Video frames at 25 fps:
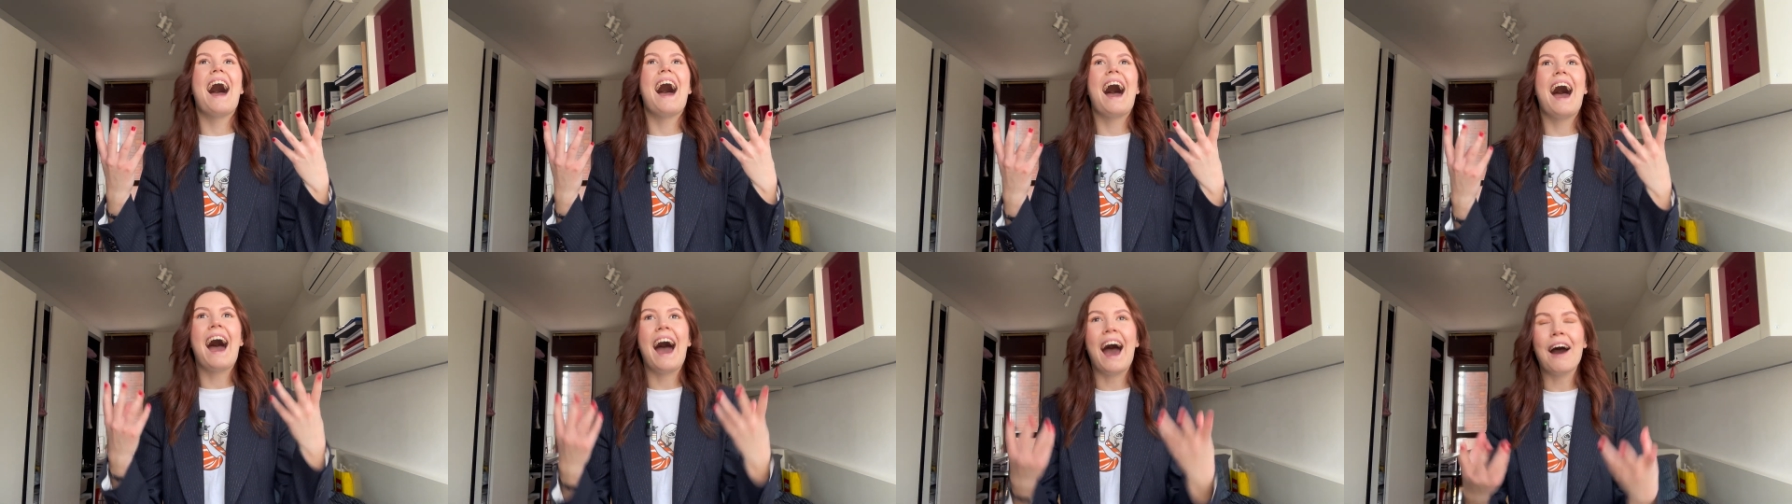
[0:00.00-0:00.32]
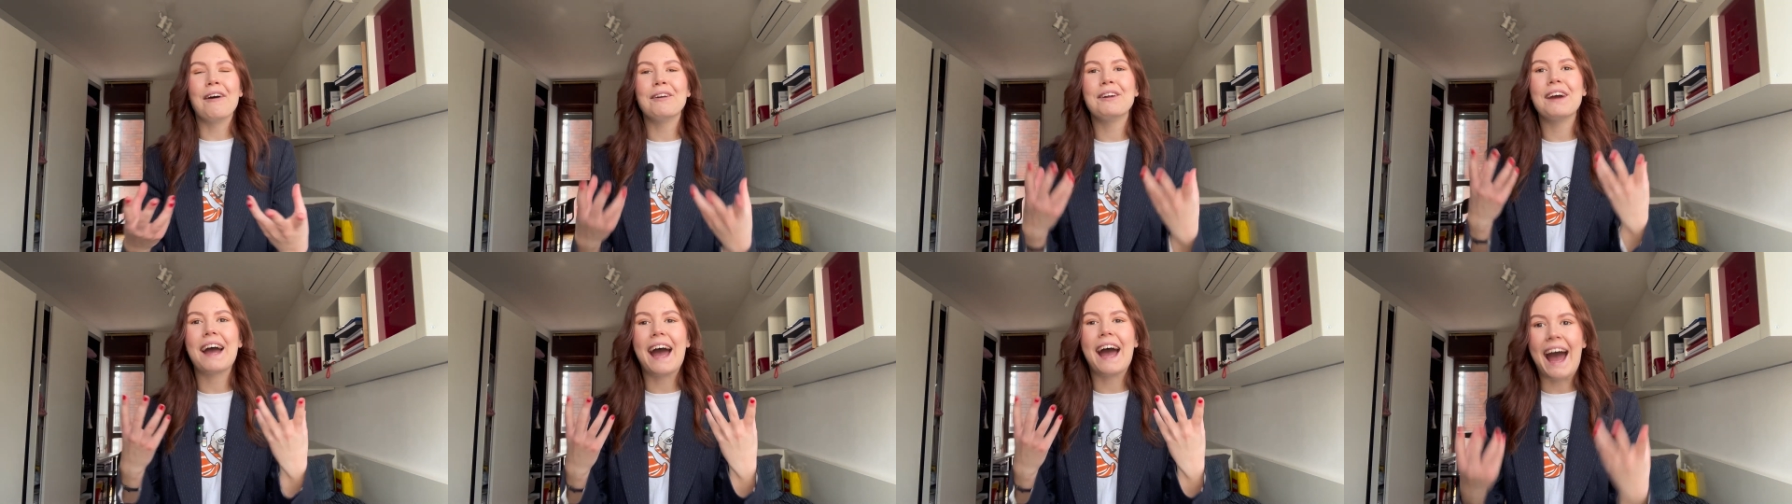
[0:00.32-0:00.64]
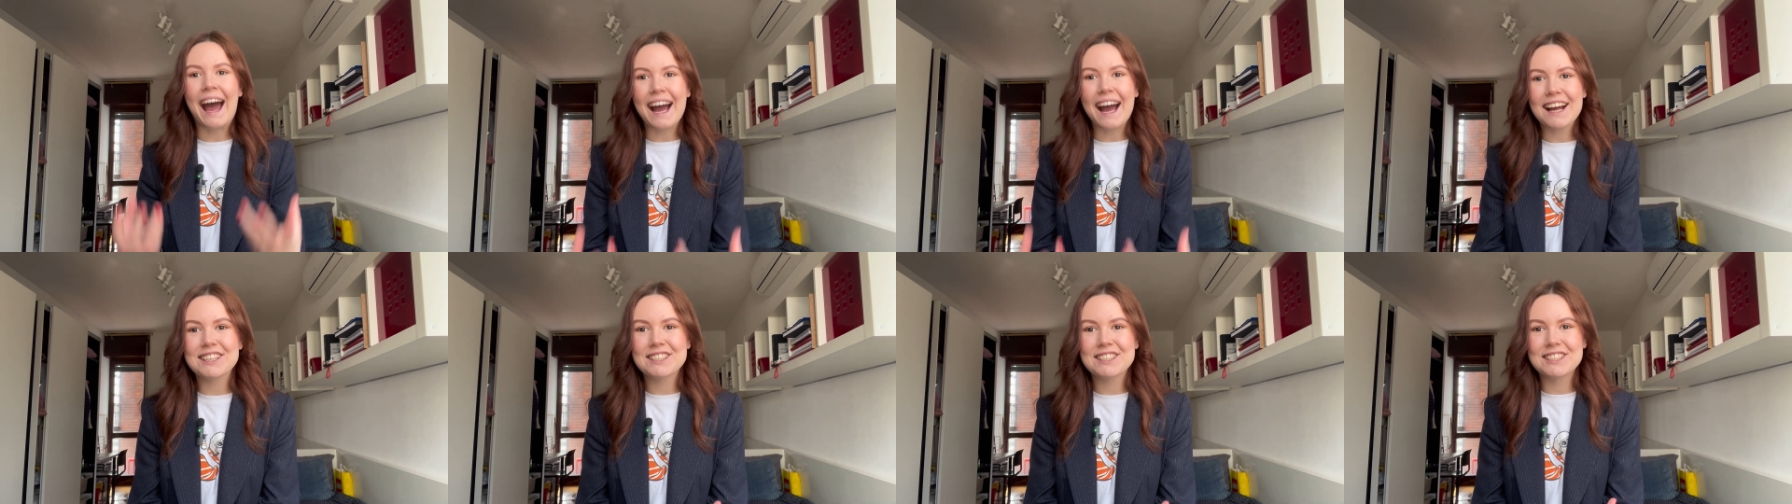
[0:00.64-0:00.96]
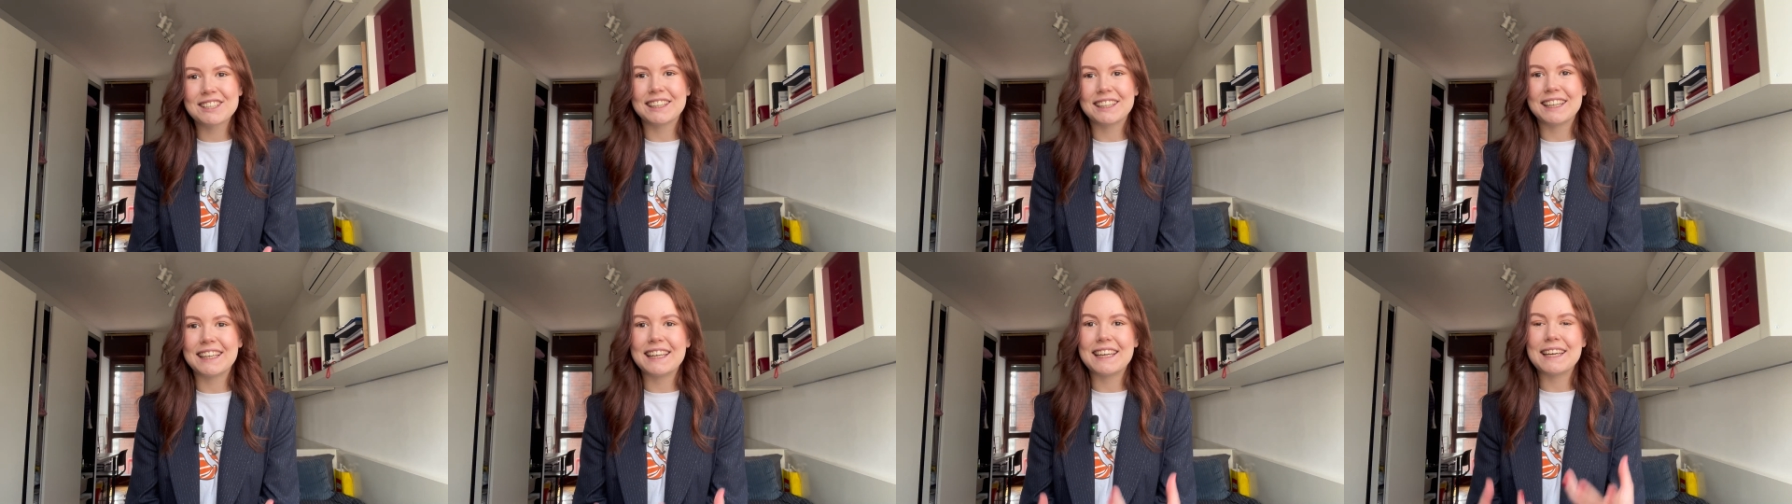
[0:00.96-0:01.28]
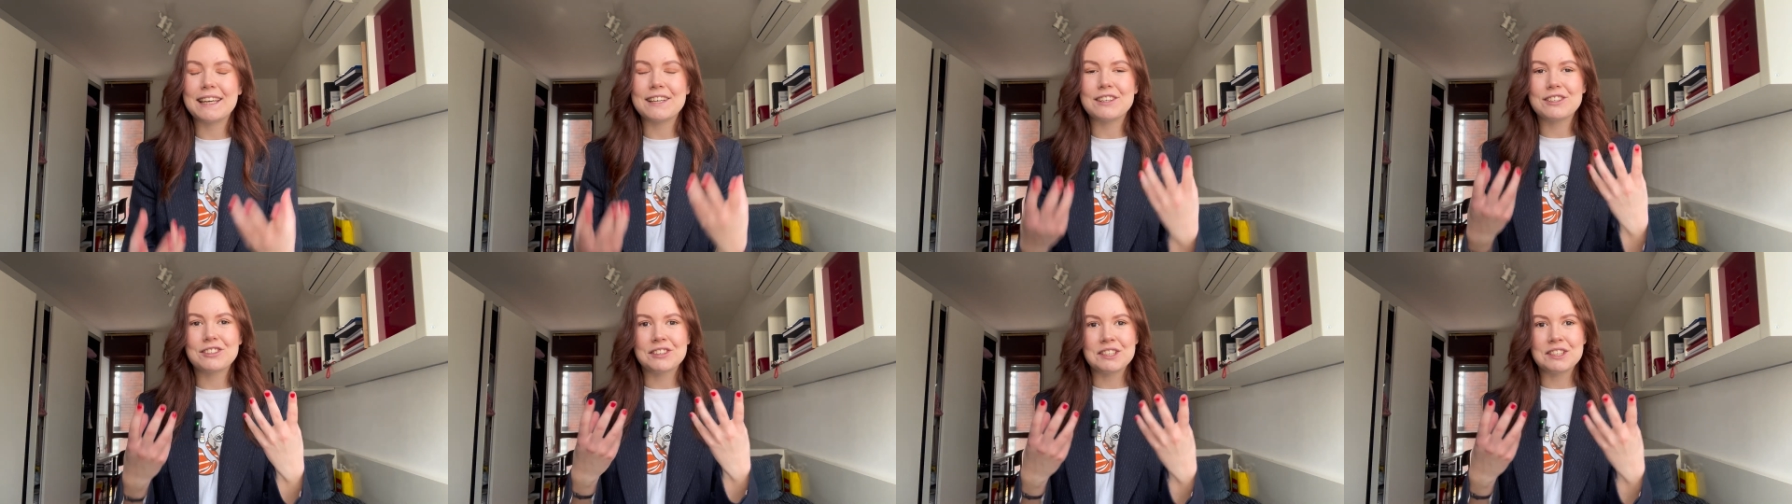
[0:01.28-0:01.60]
how to
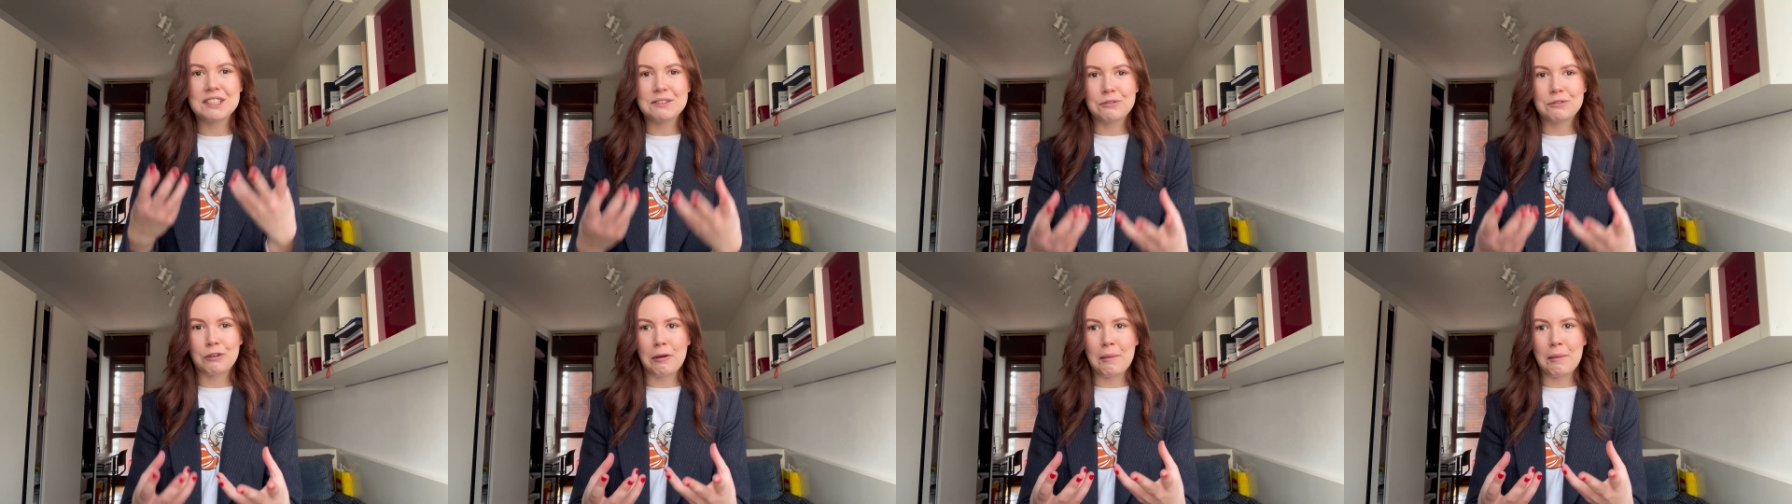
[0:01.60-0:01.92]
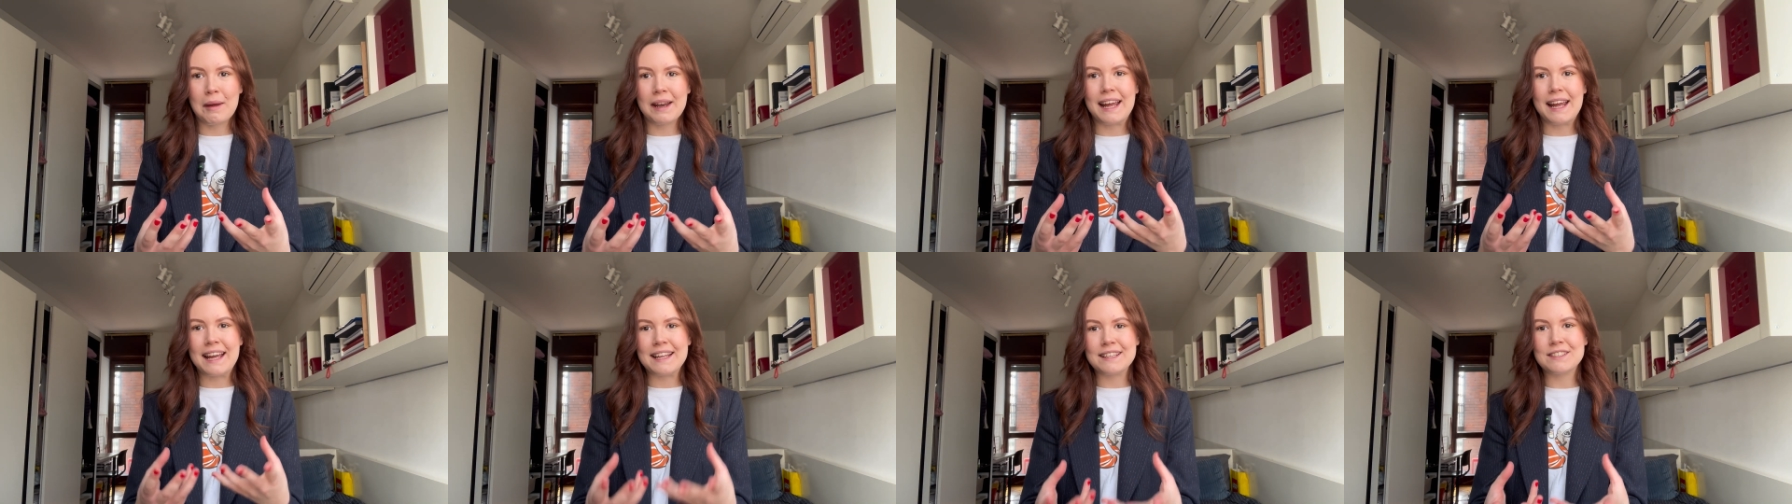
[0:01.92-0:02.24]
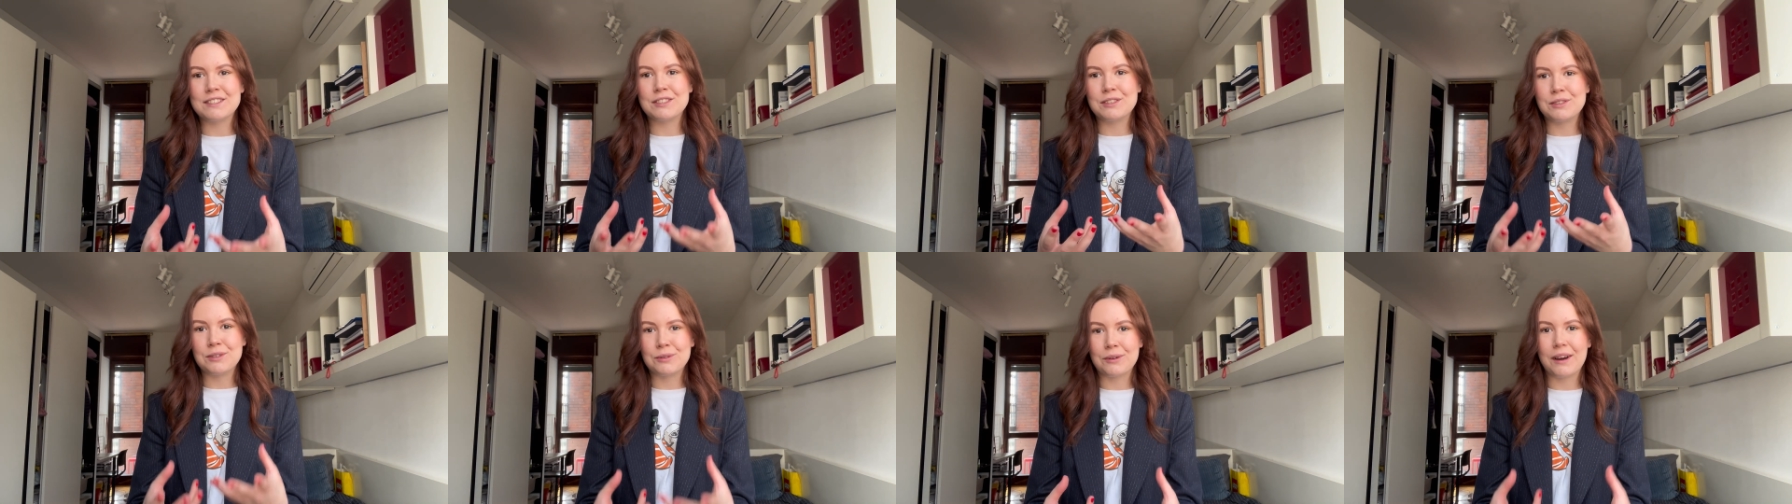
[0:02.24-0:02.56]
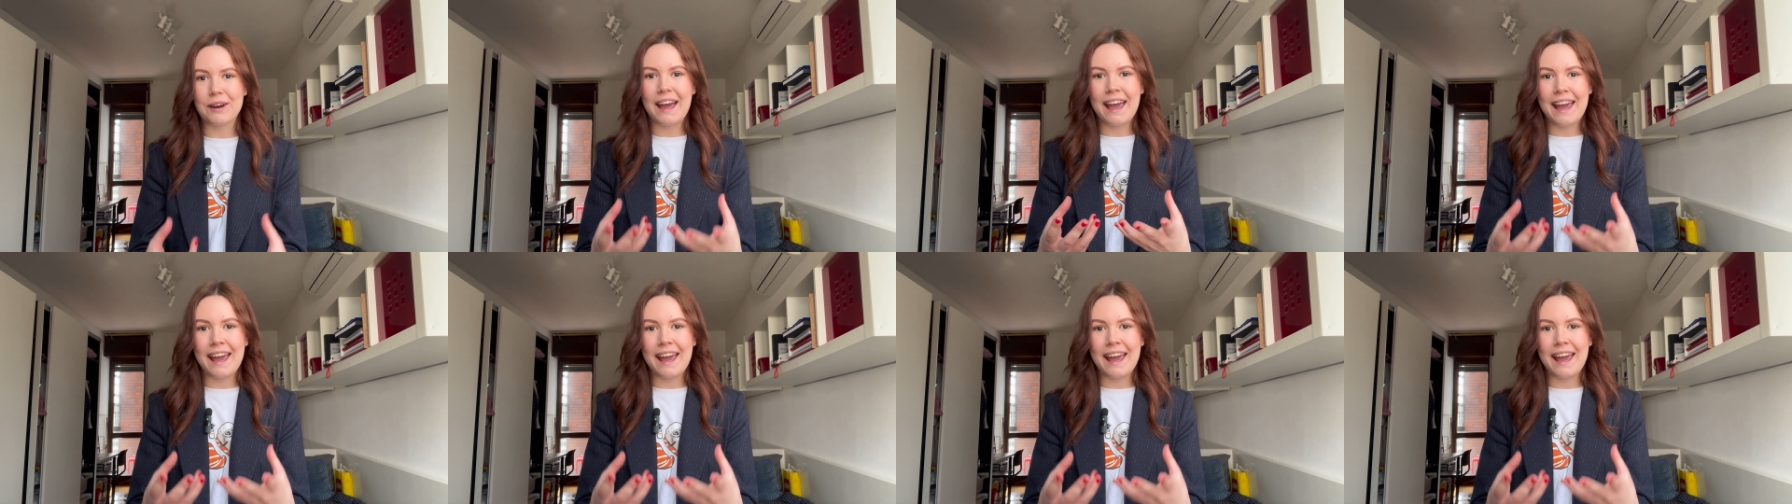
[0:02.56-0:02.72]
actually transform it into